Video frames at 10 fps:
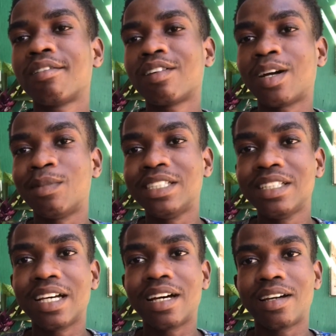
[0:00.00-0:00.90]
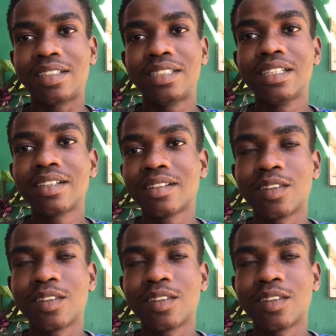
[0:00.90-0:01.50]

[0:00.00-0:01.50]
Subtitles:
comedy, I think.